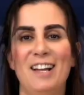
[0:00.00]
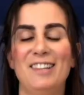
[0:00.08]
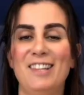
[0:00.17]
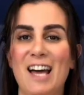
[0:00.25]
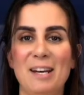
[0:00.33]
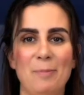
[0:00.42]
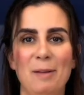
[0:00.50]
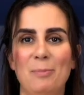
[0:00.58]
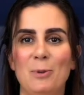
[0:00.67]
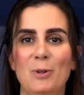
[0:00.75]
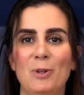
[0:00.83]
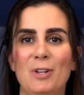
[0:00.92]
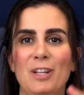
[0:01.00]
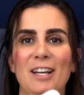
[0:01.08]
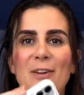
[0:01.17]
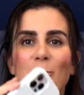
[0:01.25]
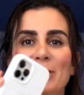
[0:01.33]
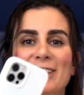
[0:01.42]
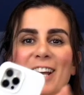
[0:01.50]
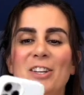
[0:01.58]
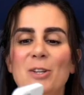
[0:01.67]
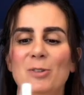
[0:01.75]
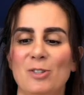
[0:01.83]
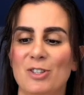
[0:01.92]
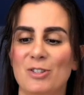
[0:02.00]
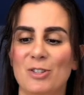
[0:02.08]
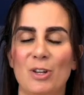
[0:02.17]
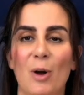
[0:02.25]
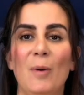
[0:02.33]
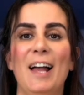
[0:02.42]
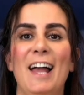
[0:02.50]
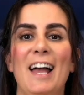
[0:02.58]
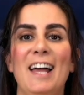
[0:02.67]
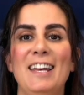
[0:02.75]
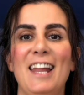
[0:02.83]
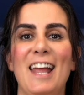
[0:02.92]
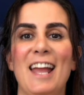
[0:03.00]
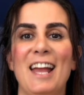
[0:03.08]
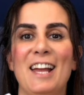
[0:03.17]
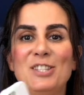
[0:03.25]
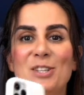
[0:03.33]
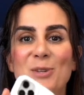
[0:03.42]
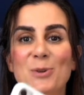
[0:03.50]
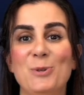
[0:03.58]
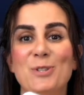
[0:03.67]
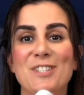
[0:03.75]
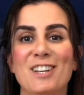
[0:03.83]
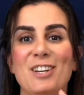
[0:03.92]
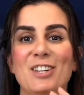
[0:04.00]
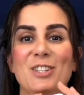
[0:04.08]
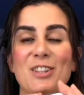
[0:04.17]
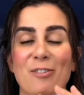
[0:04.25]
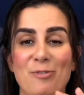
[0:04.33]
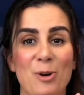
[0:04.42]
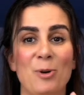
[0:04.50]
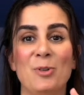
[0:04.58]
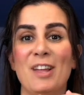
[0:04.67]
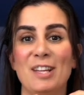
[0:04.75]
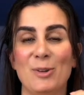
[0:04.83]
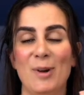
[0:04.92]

lot of people will tell you to just go ahead and use the phone that you